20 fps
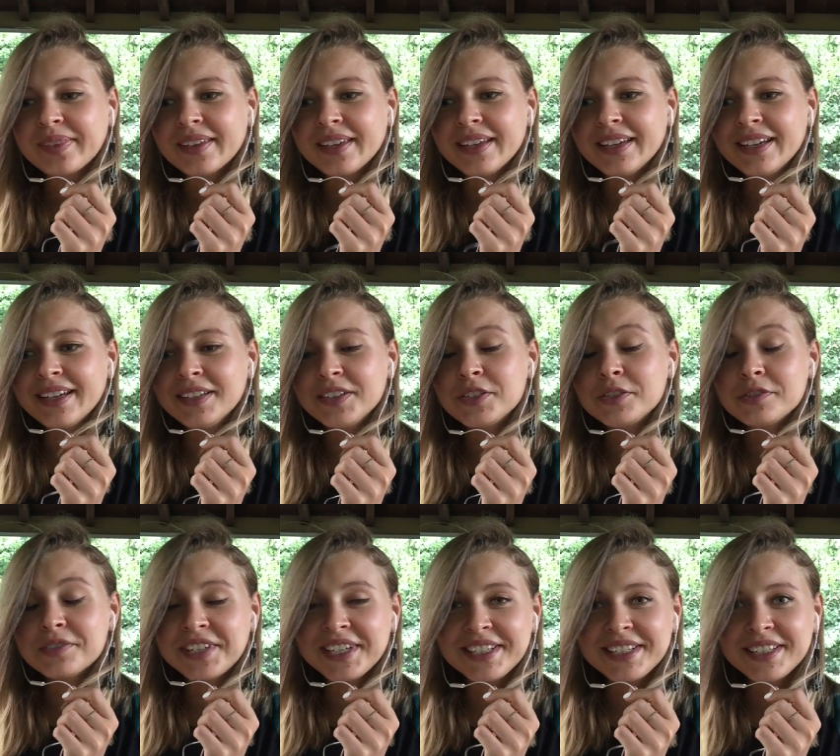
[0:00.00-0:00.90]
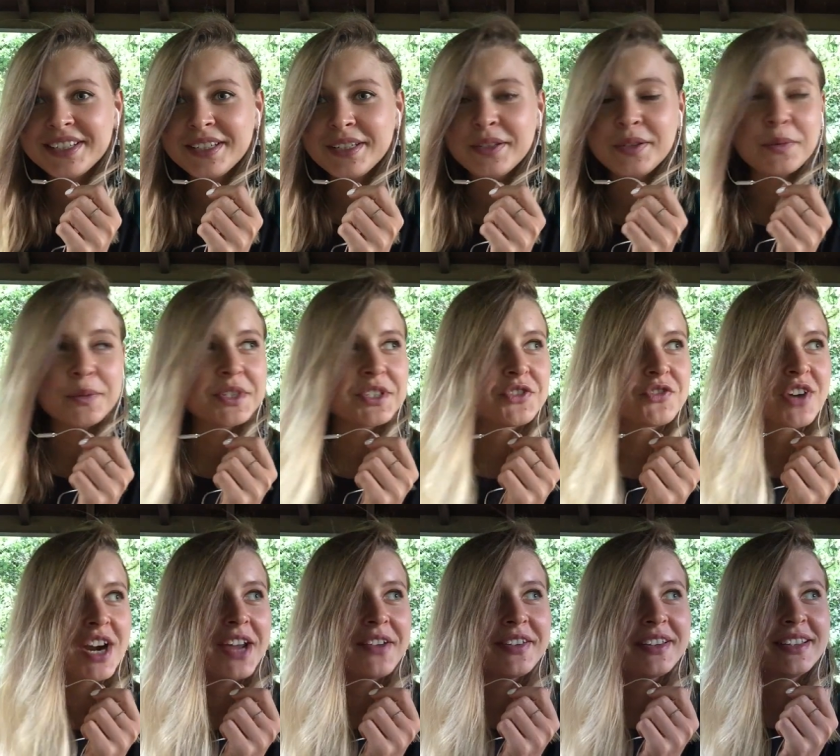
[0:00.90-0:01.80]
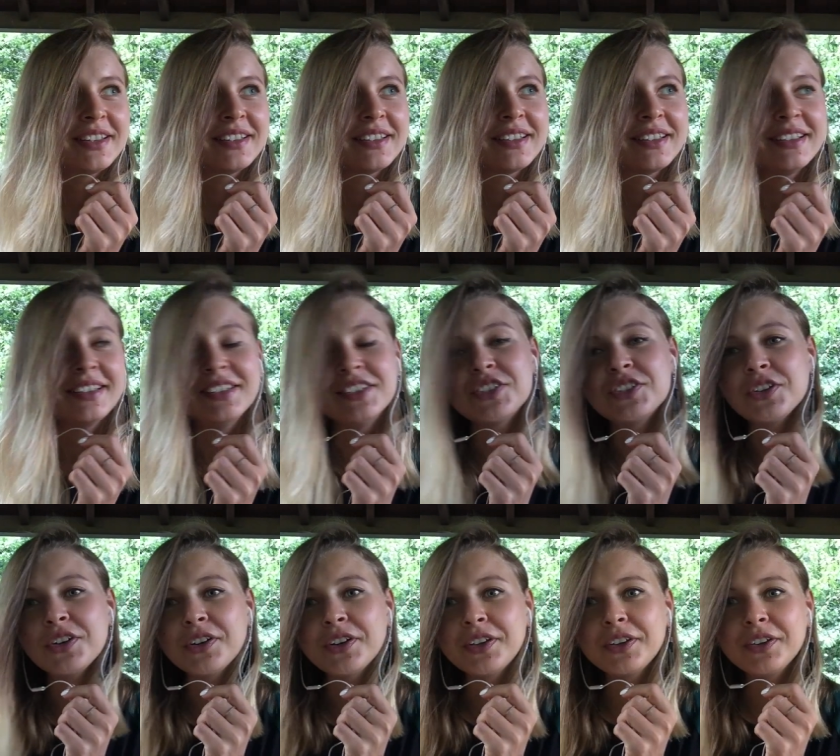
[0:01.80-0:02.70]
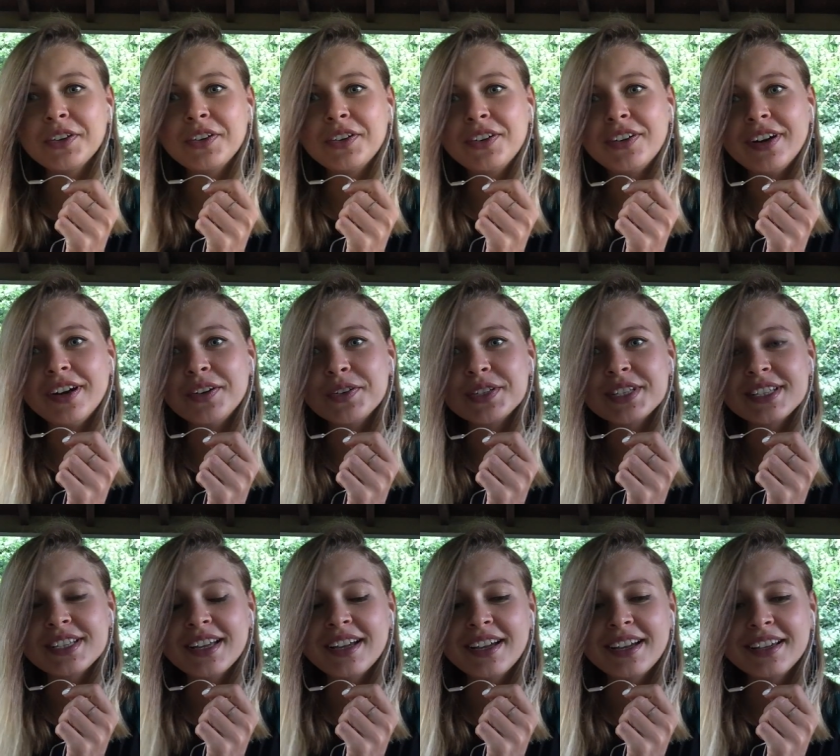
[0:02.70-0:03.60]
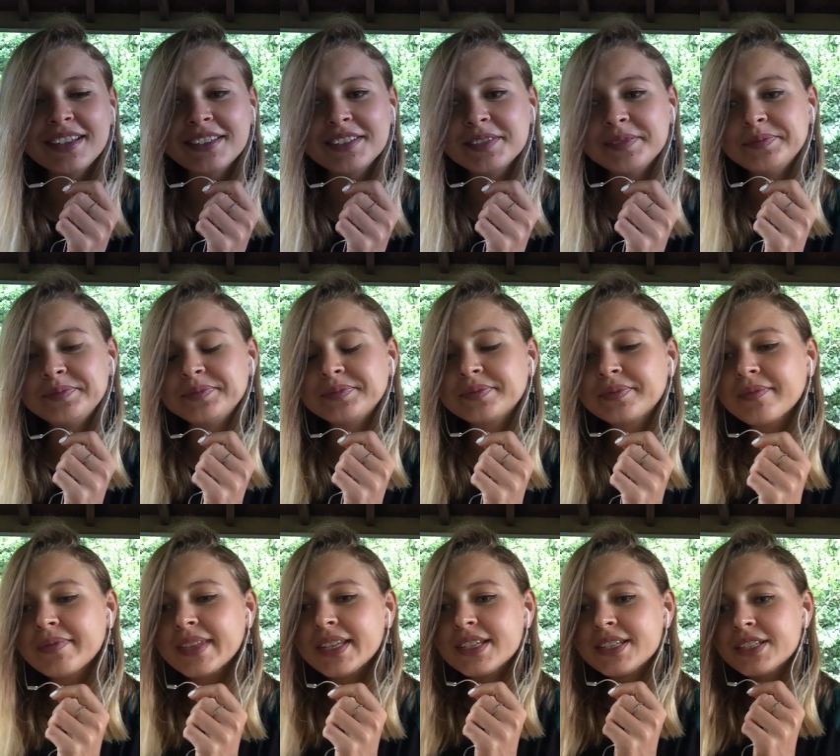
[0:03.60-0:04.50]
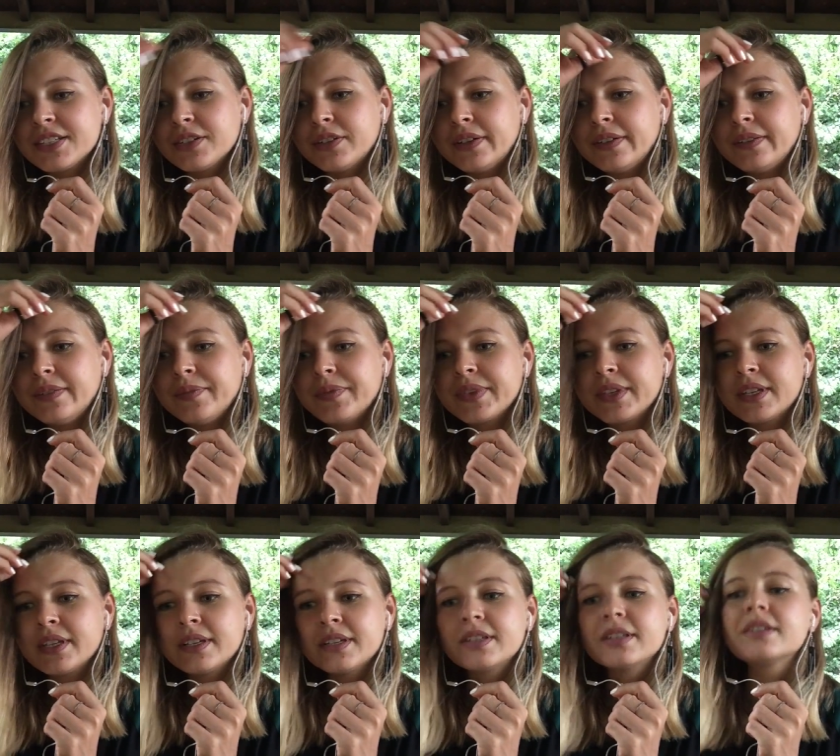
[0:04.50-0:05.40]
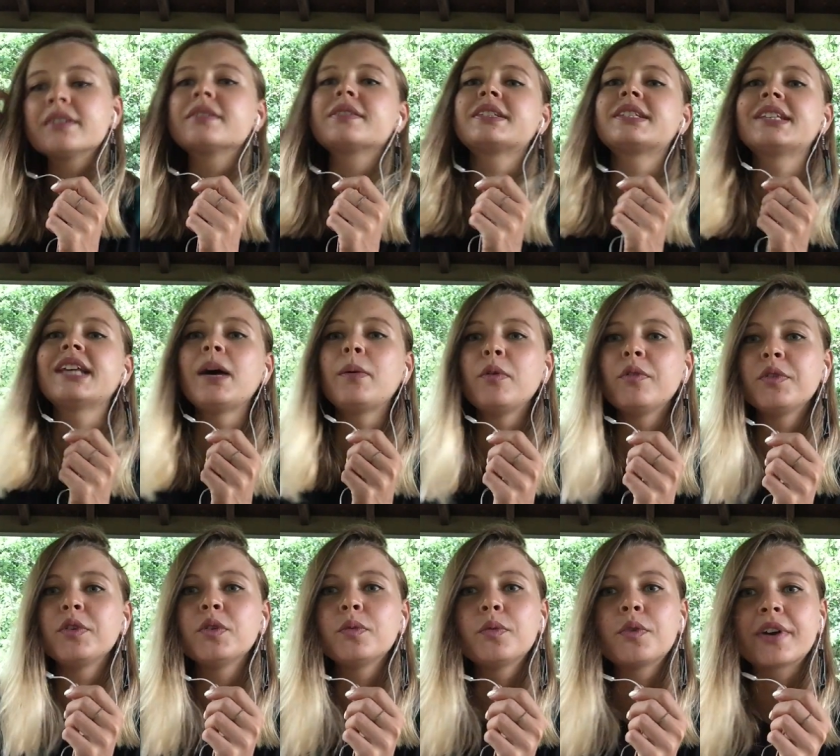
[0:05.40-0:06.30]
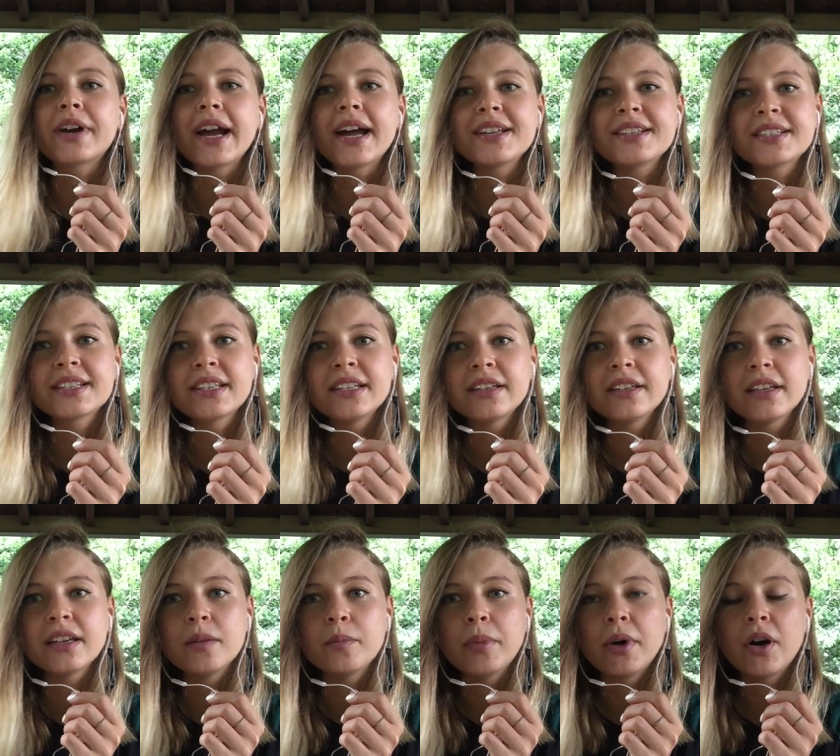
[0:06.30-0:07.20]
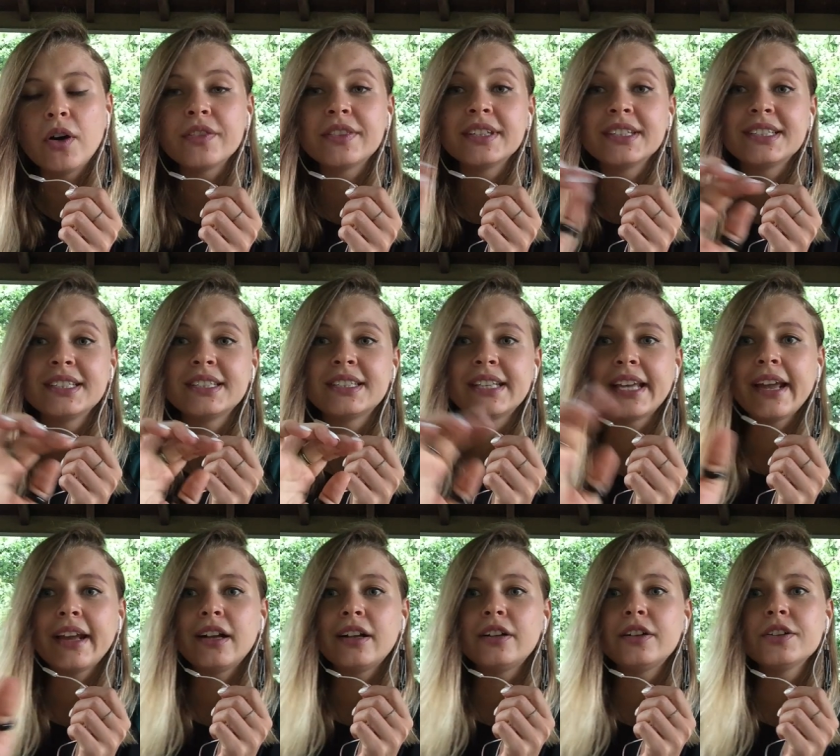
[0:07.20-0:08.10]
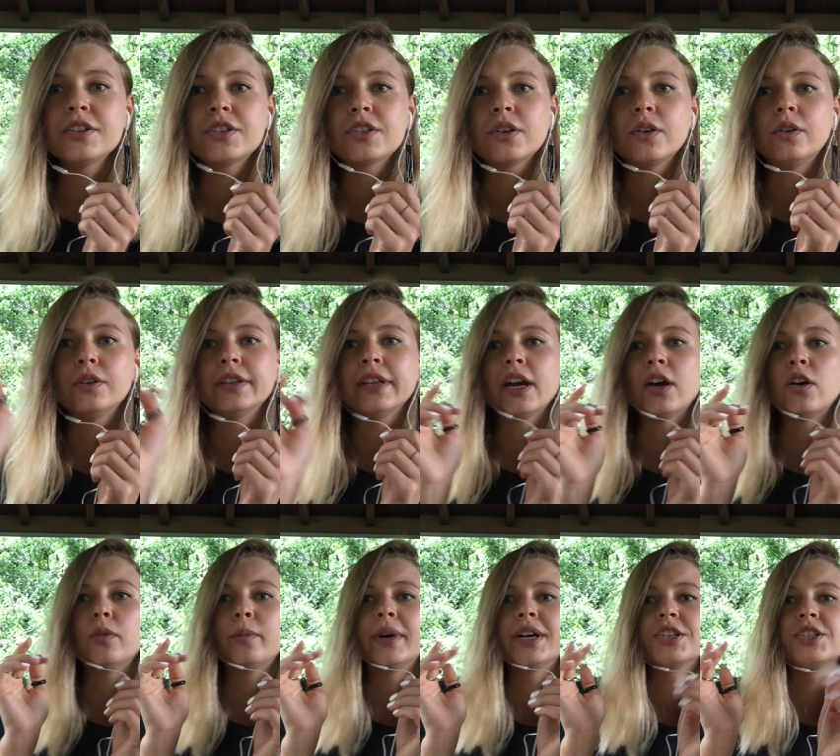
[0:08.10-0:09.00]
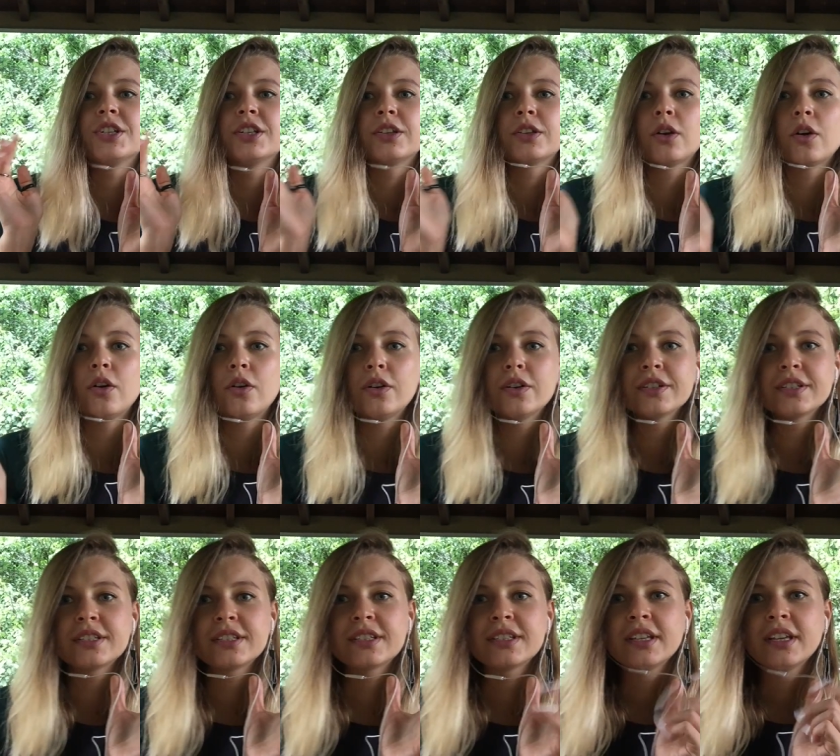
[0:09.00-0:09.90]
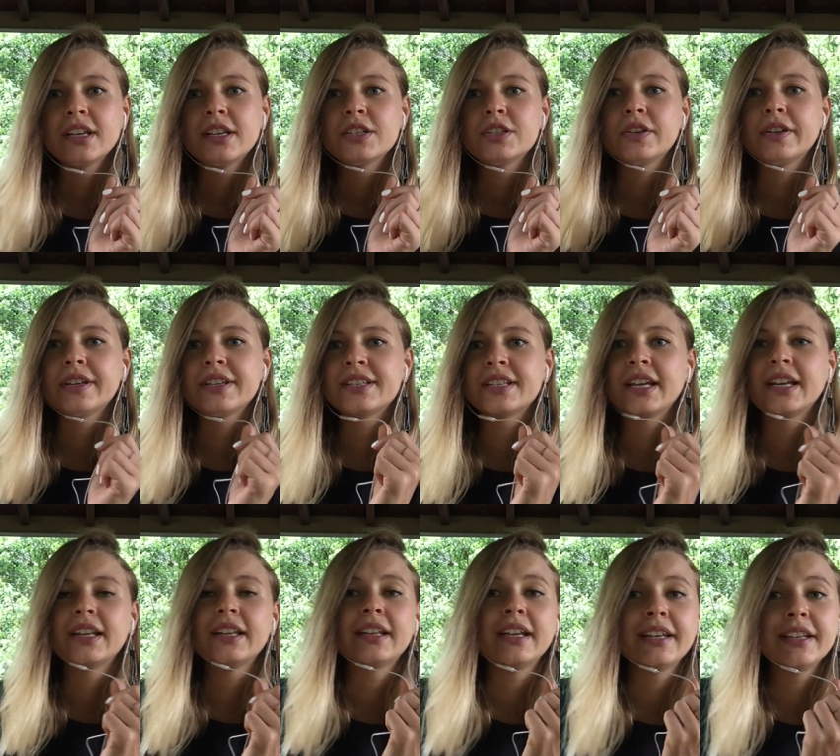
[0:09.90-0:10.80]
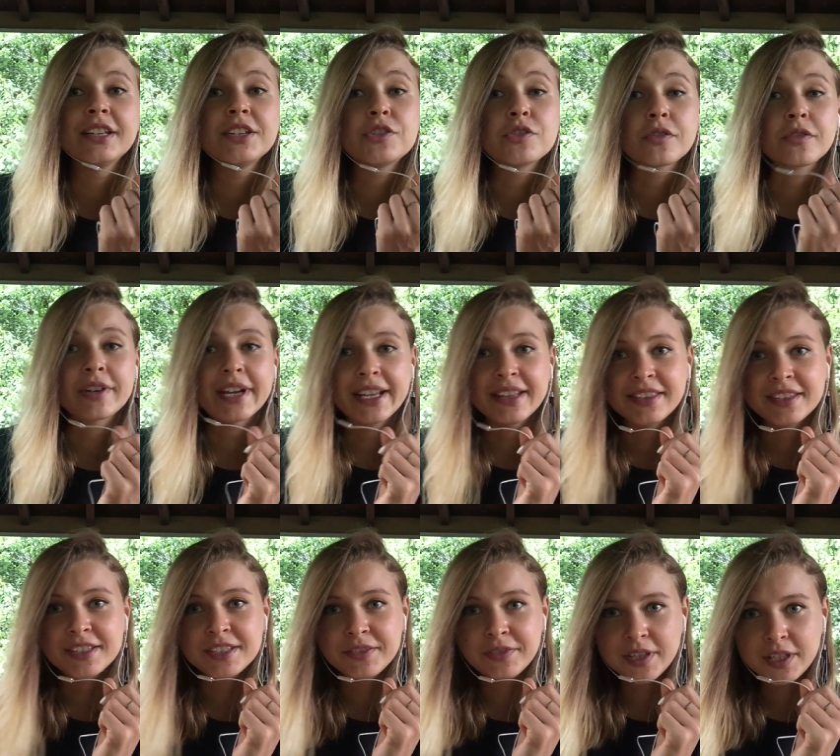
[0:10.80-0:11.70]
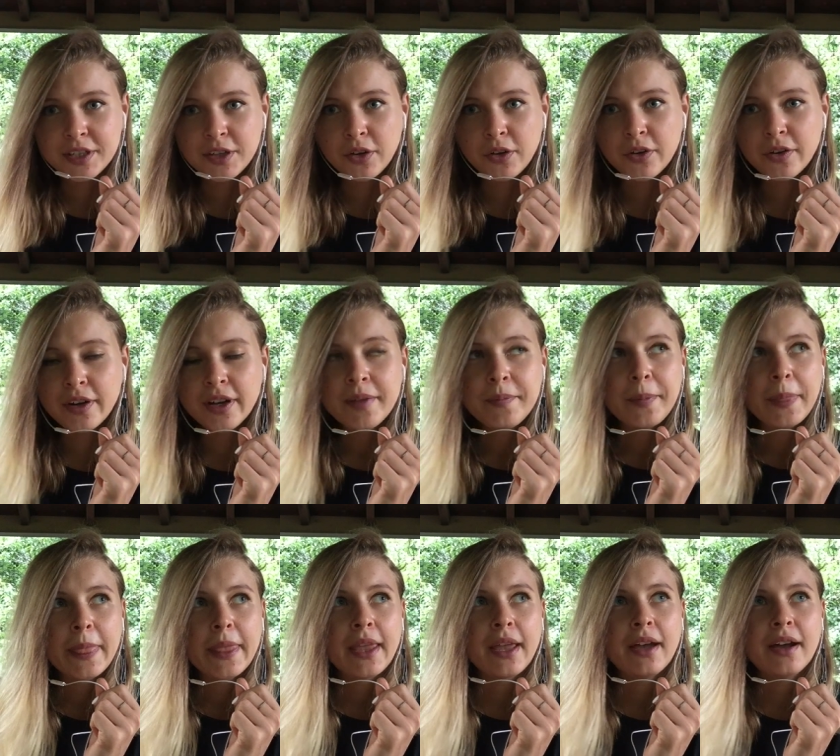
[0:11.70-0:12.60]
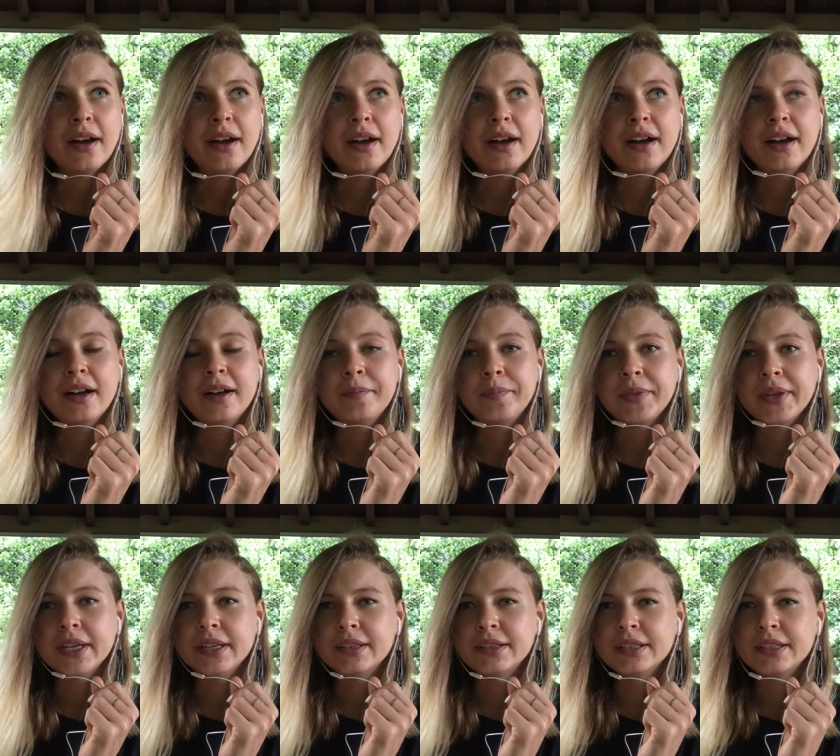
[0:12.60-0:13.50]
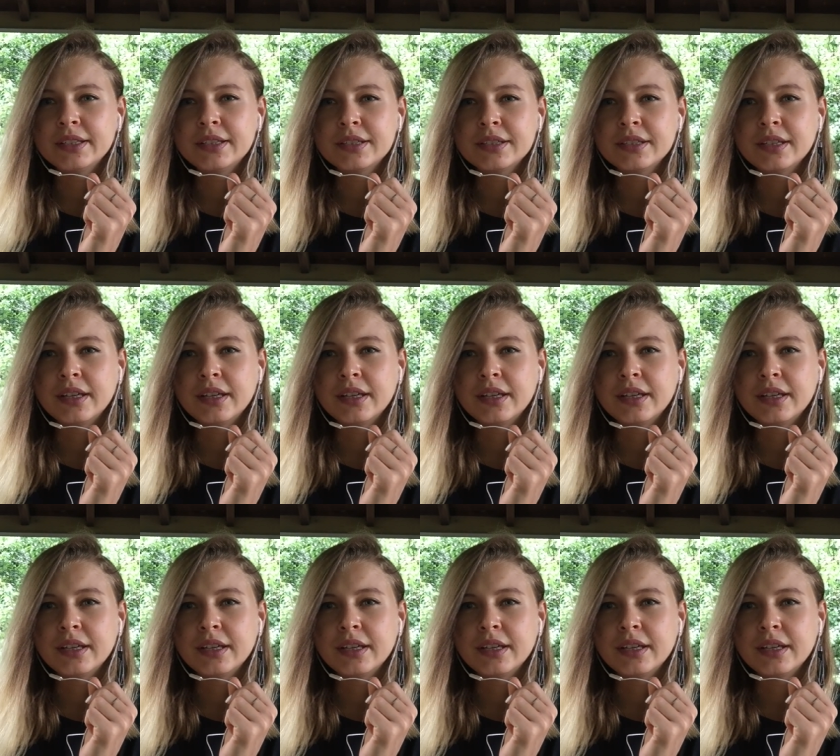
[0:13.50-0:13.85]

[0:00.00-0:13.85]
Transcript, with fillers: and already was driving in Tokyo outside. So some of you were asking about the details on how much it cost. So I decided I need to create this video and